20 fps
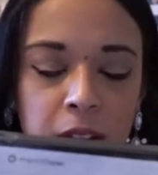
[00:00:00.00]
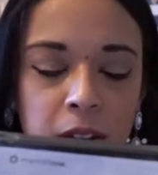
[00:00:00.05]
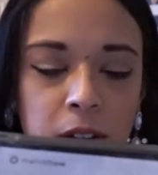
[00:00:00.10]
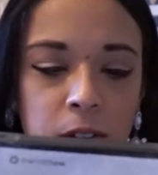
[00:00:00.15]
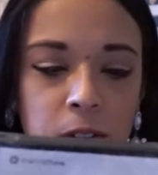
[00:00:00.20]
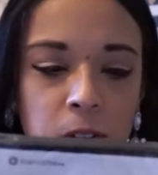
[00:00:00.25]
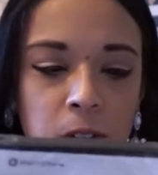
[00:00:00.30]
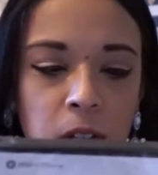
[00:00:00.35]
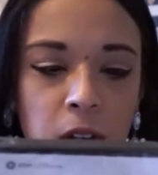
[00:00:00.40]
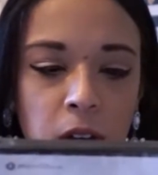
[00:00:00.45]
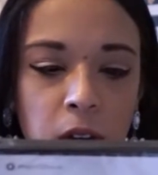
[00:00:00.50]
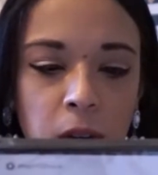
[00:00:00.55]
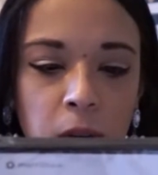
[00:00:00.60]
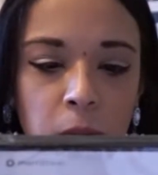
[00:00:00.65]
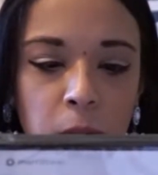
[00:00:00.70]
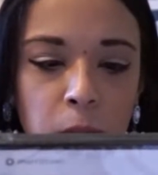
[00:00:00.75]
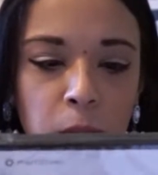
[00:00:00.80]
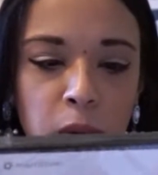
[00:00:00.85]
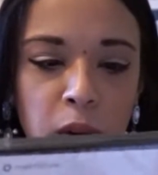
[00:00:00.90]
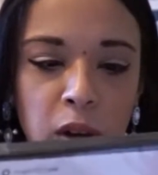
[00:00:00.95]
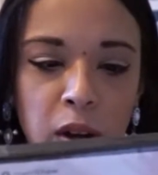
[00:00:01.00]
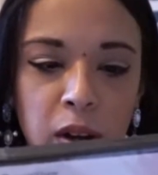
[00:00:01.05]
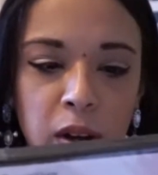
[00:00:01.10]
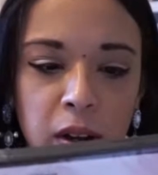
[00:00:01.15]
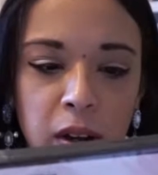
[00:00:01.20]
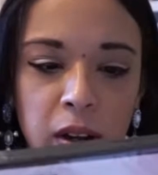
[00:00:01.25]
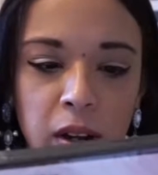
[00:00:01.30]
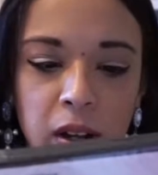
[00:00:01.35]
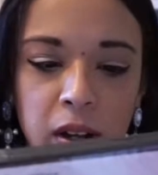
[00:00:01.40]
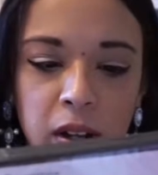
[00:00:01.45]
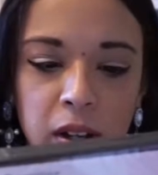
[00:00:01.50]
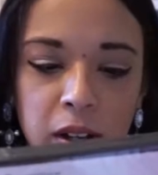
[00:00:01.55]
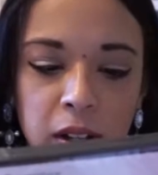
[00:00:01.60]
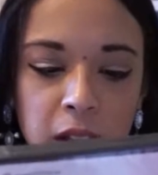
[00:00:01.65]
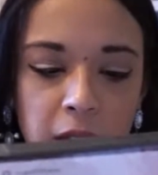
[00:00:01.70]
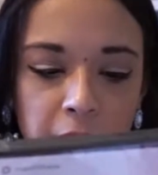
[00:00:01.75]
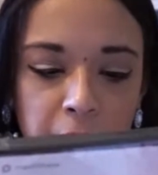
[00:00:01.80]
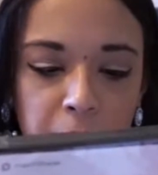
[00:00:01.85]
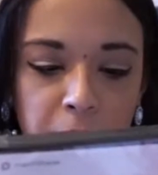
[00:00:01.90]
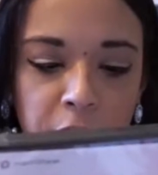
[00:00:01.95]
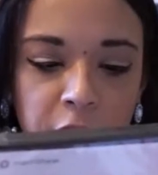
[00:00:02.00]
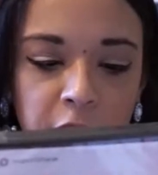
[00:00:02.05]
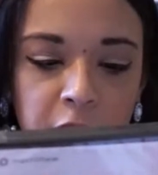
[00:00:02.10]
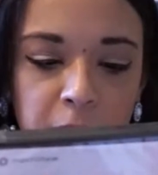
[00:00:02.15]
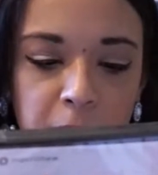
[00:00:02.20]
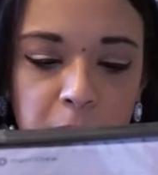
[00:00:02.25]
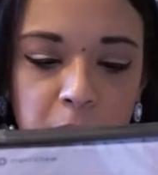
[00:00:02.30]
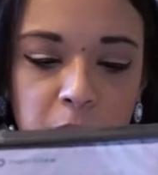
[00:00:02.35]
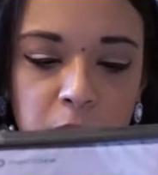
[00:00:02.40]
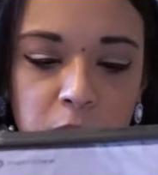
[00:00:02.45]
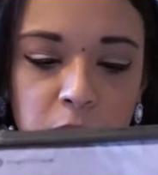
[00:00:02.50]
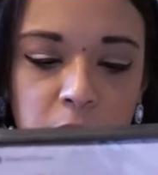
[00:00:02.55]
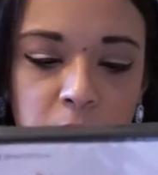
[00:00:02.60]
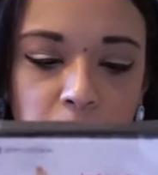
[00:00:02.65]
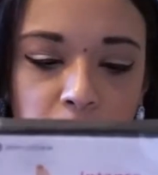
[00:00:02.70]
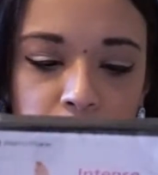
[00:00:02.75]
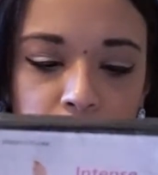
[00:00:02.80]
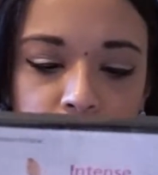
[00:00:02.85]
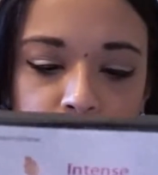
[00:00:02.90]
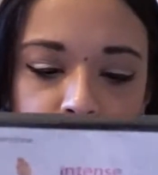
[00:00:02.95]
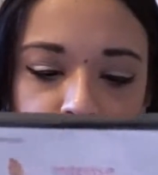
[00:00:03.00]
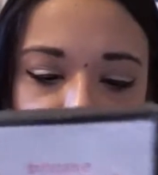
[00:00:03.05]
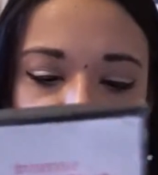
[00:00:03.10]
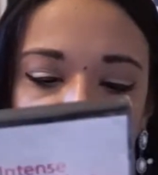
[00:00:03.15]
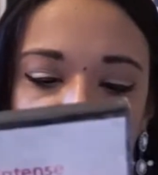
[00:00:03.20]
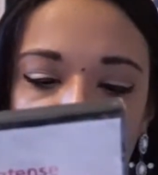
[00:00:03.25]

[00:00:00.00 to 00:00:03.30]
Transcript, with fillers: So yeah, I think I'm gonna, so there's 3